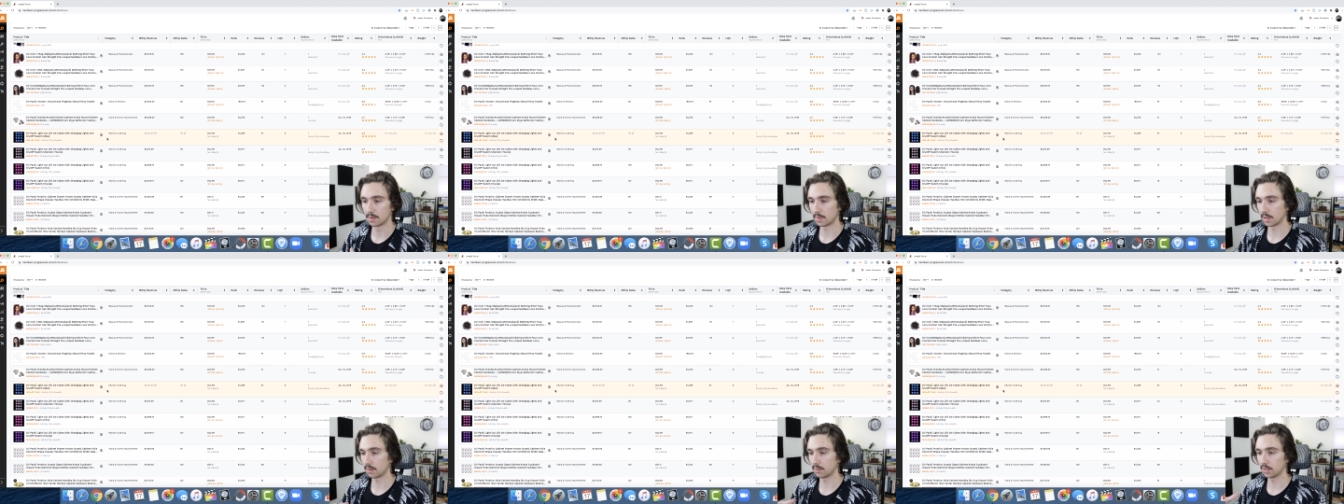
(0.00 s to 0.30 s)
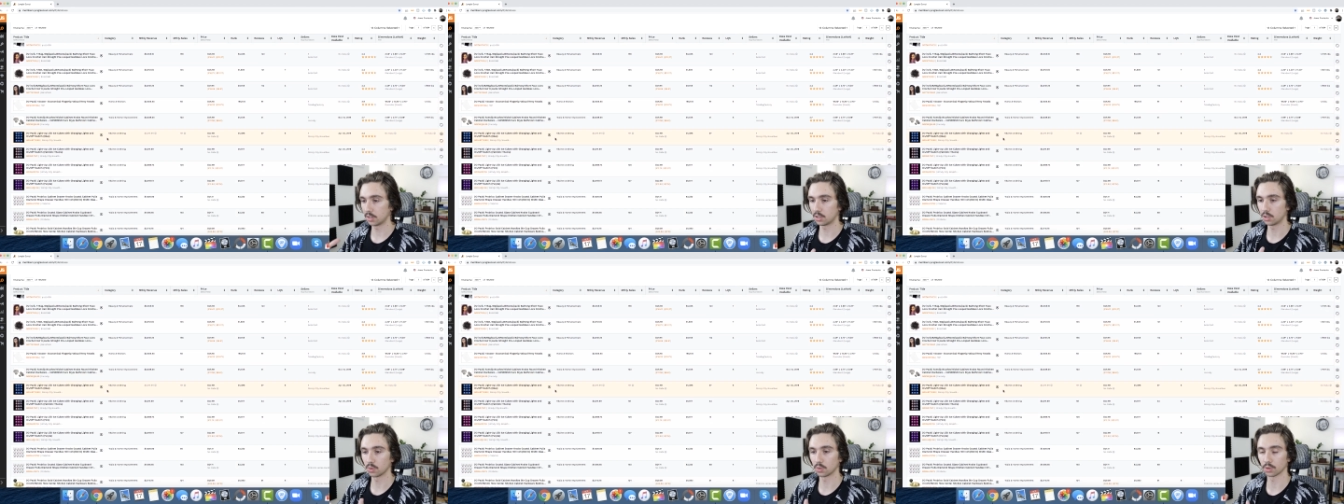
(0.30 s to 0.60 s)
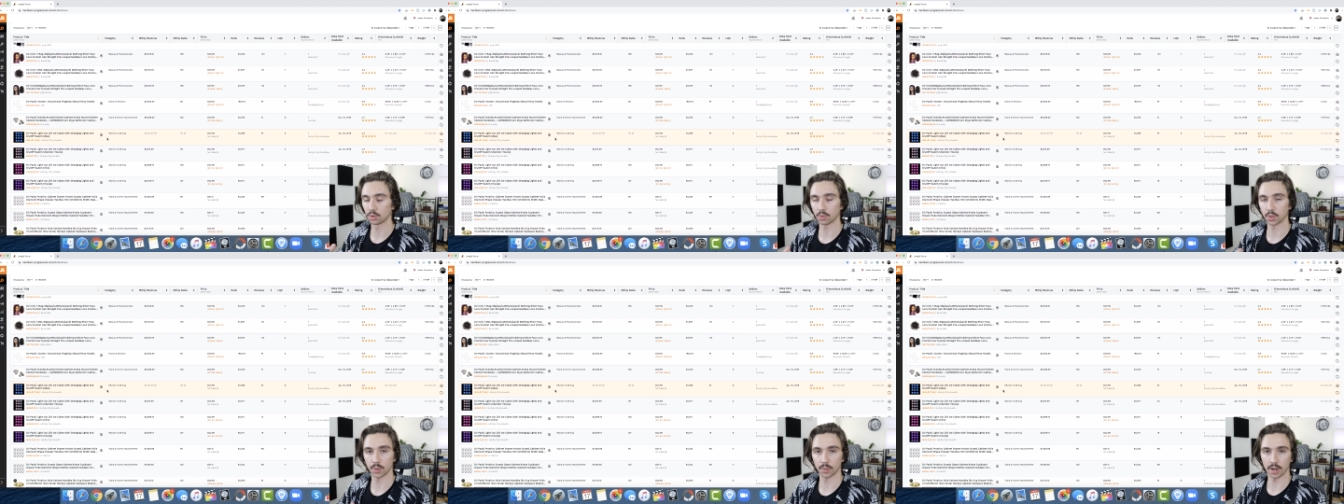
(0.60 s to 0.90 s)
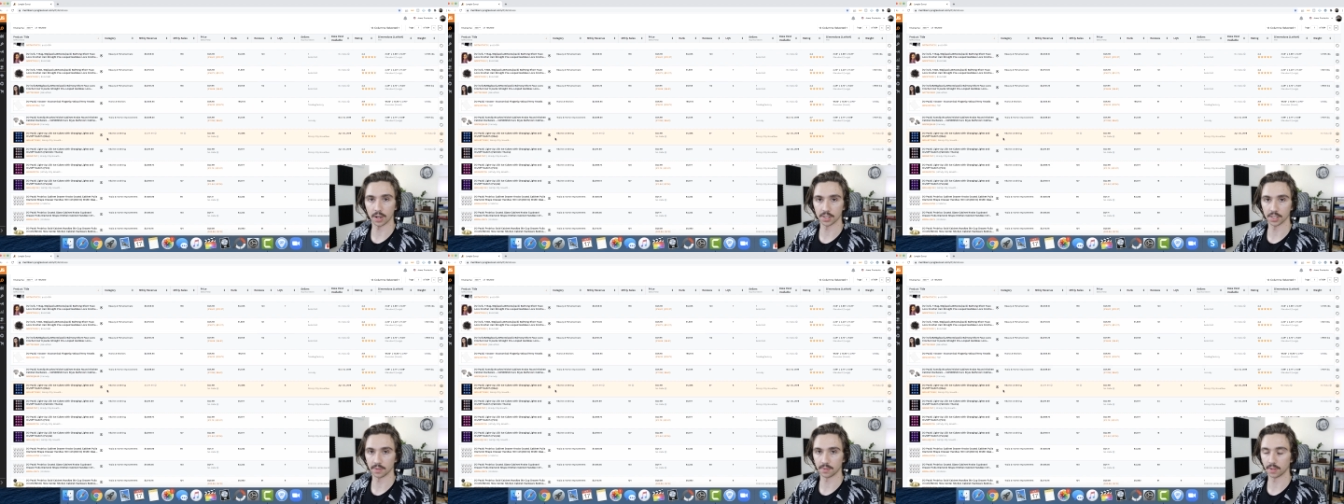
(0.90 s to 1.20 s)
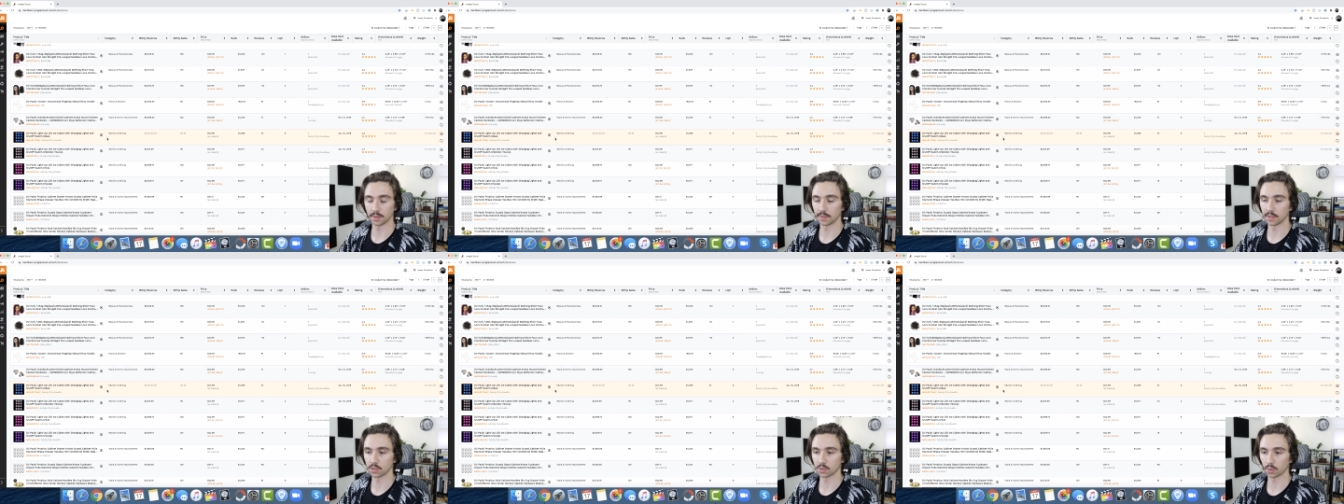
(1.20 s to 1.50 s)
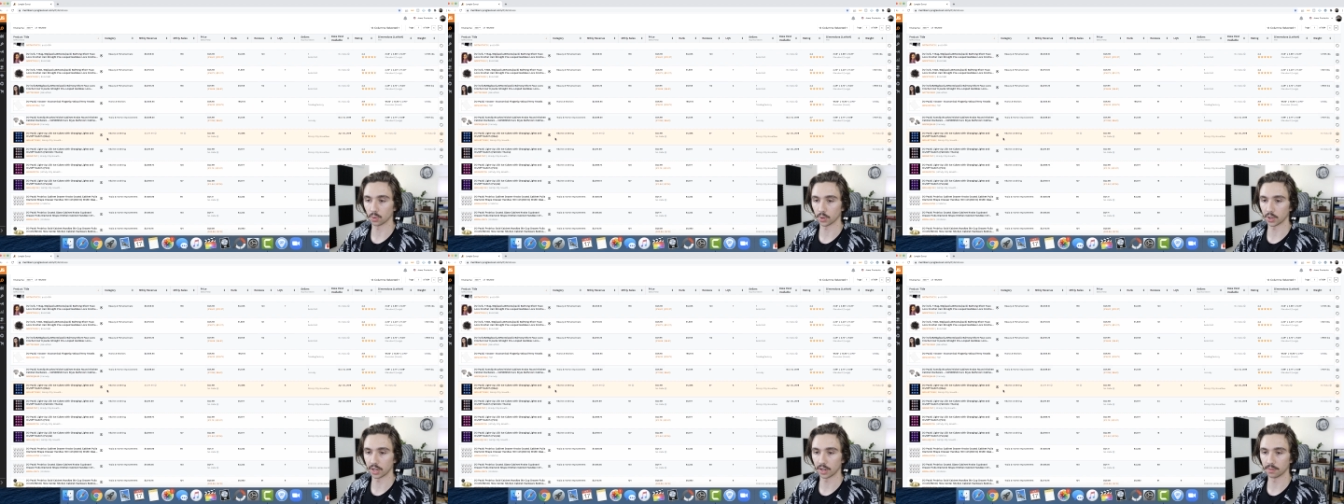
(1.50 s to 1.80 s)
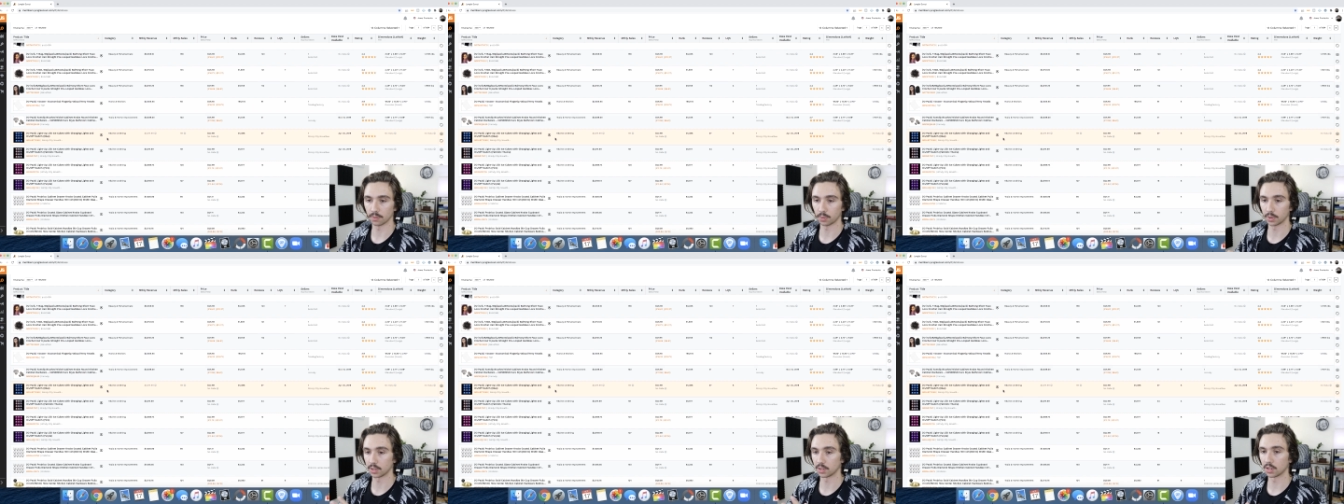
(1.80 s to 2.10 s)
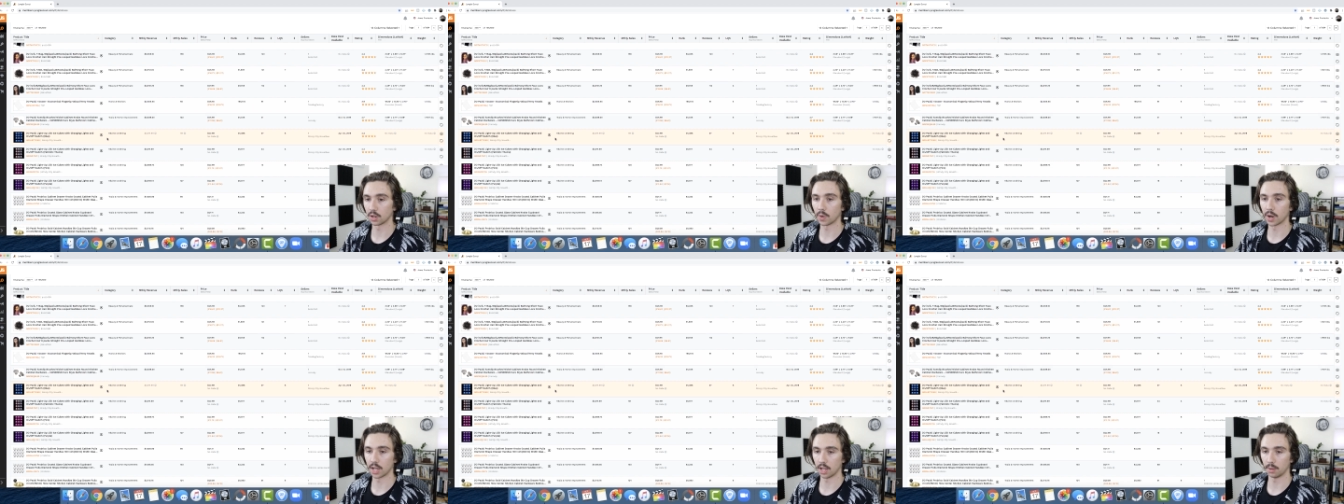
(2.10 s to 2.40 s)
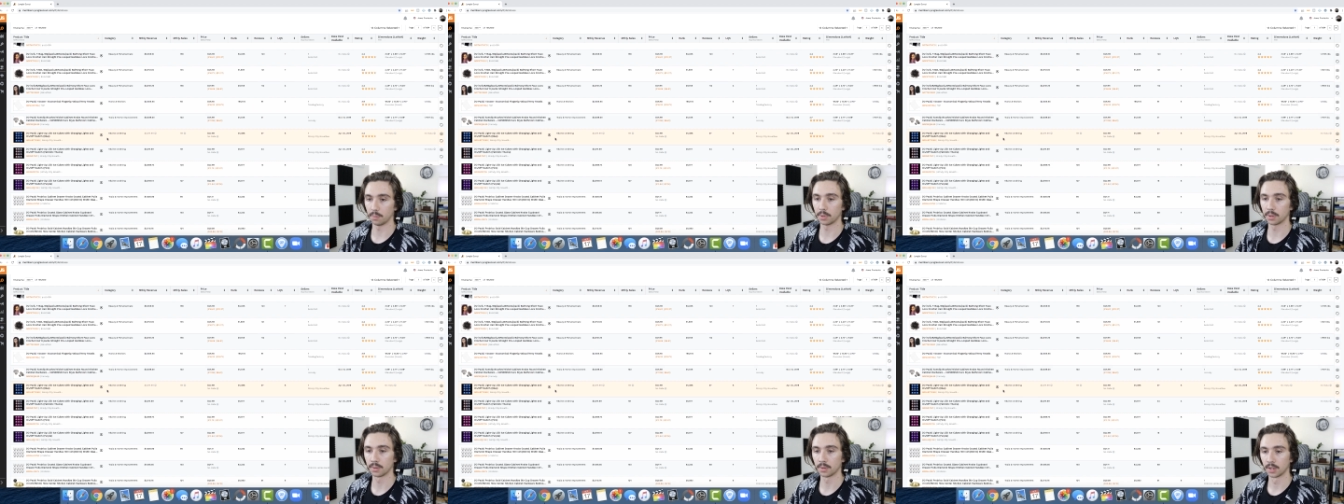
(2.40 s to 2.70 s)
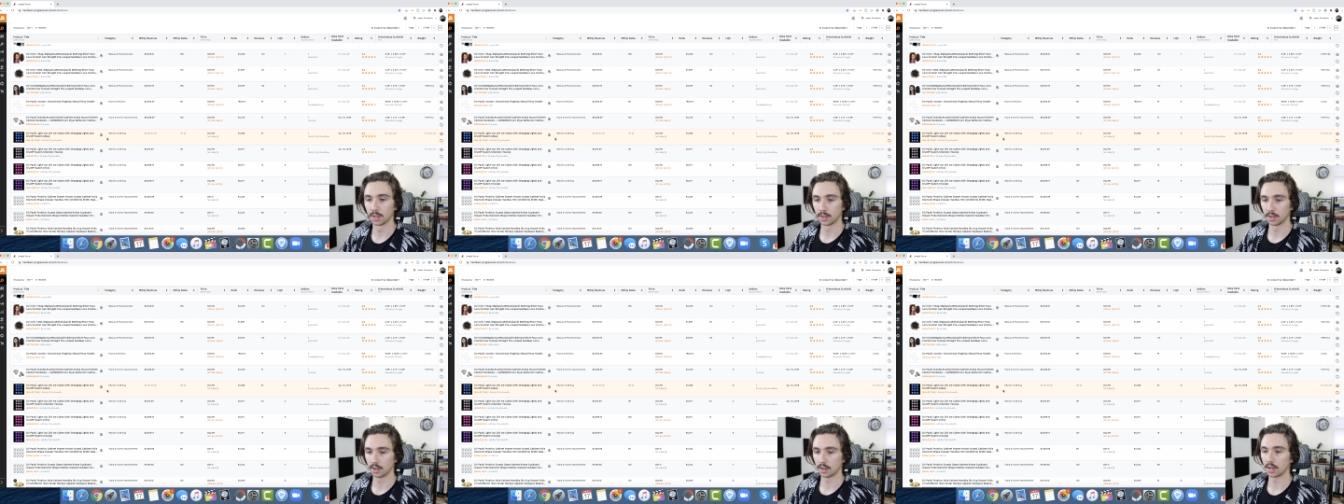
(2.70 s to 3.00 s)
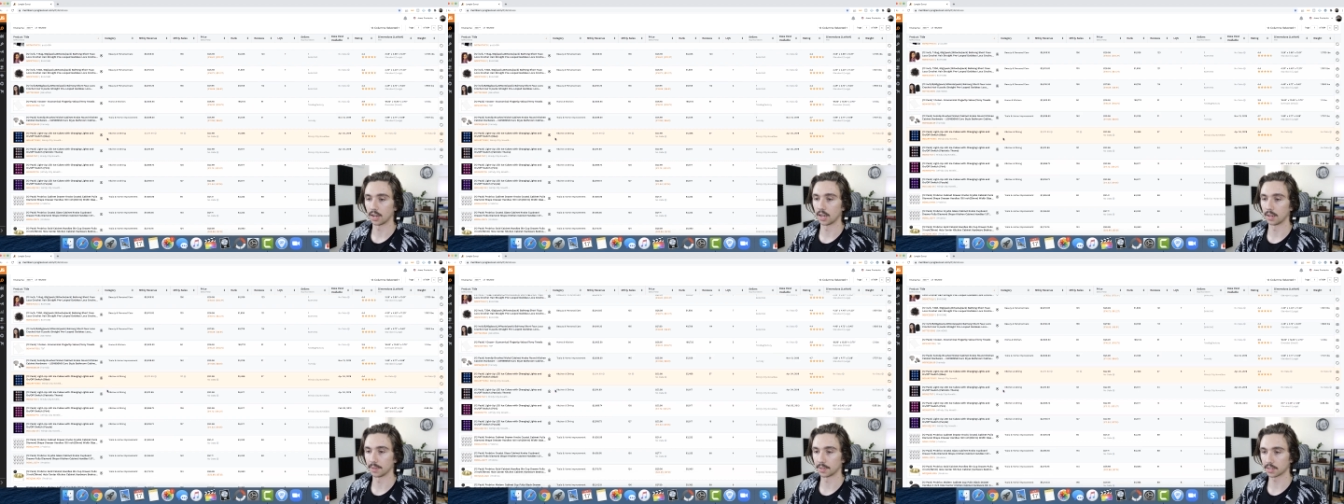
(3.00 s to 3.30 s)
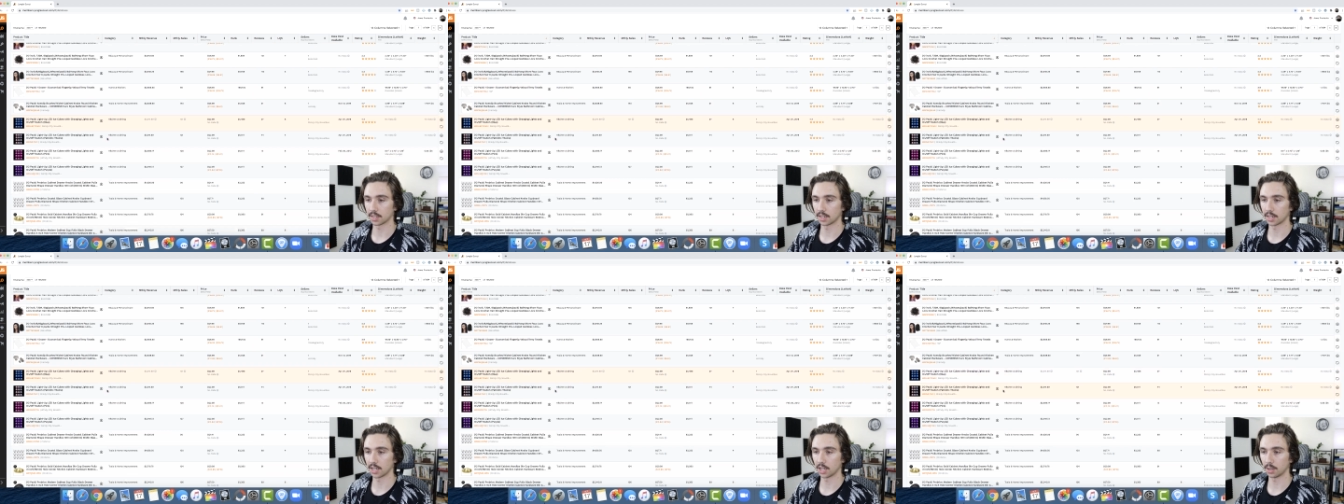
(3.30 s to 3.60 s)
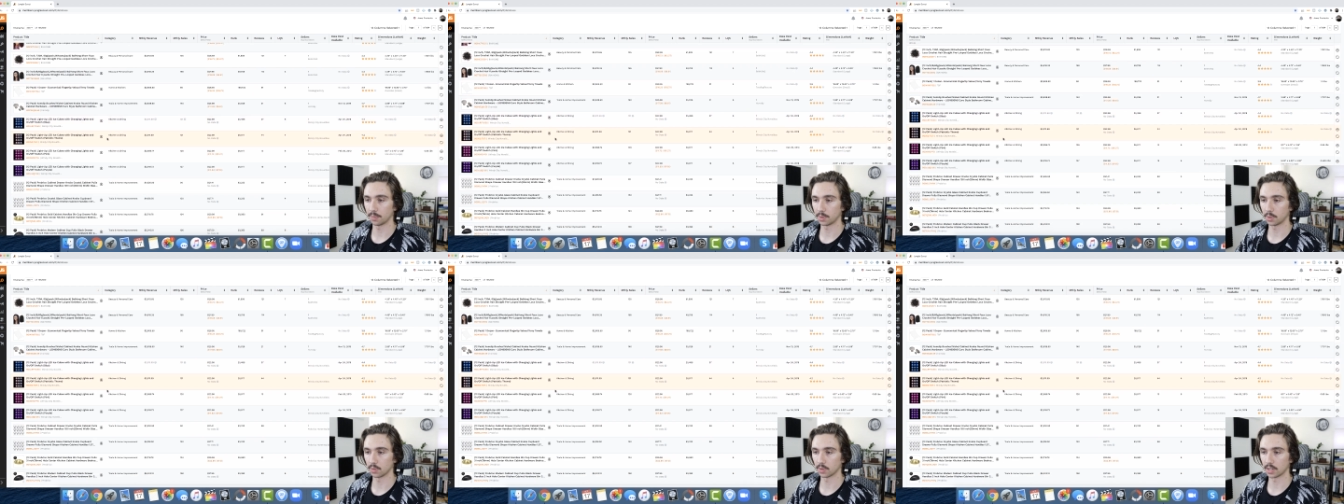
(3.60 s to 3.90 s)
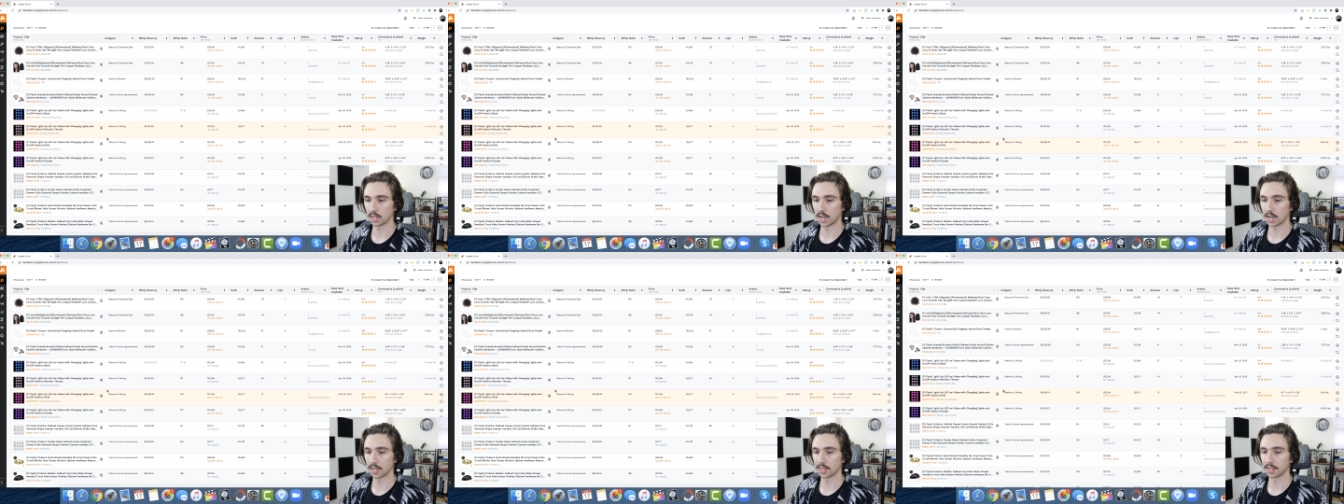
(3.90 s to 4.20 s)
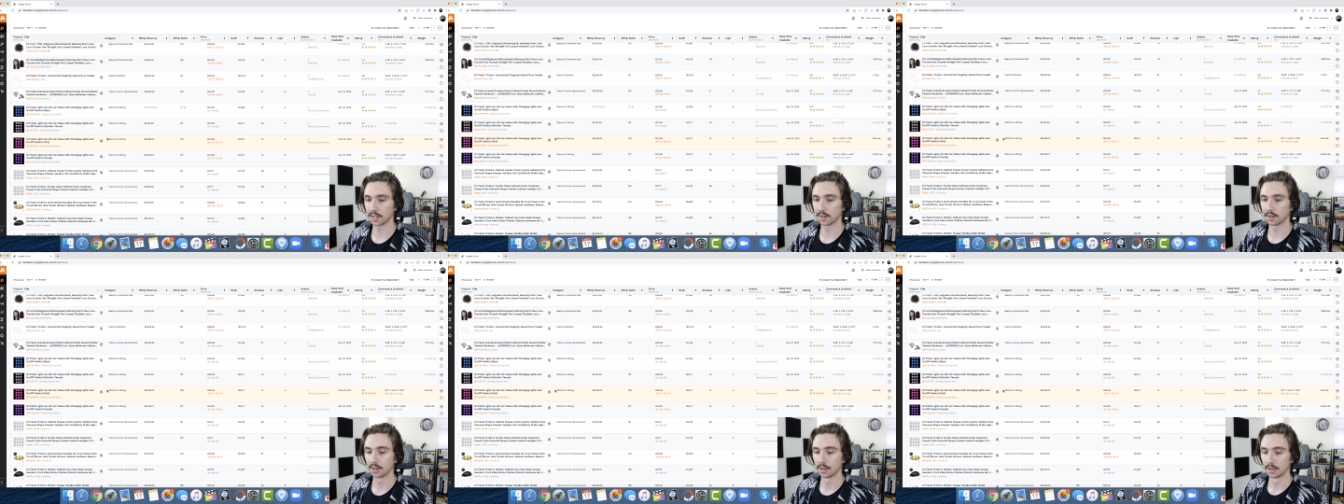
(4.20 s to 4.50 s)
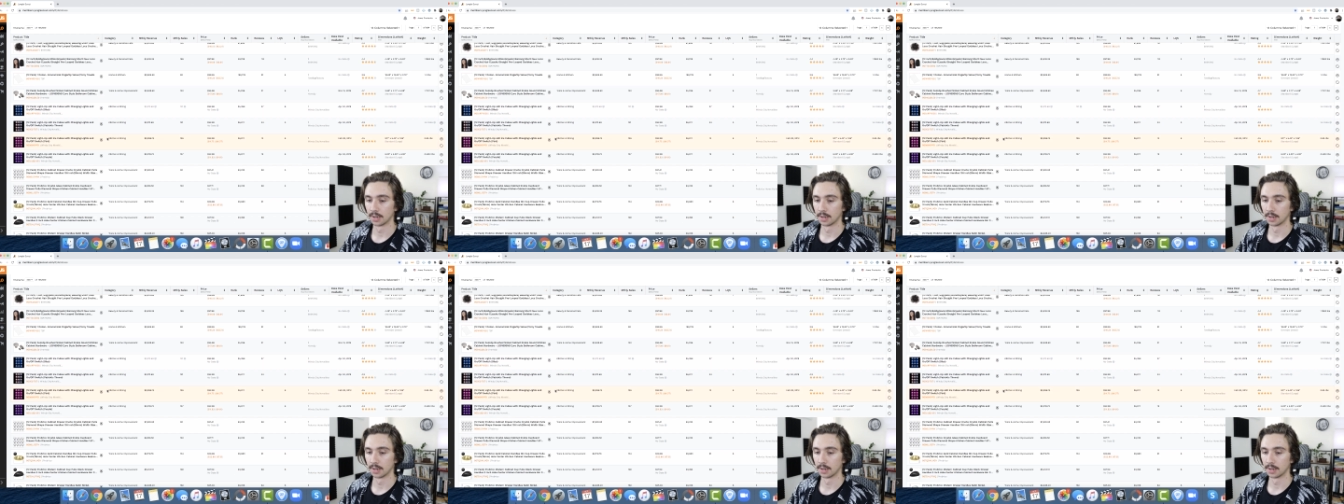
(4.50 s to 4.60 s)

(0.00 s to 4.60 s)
maybe two or three rounds of inventory of with no help. Uh, that's going to help you a lot. And then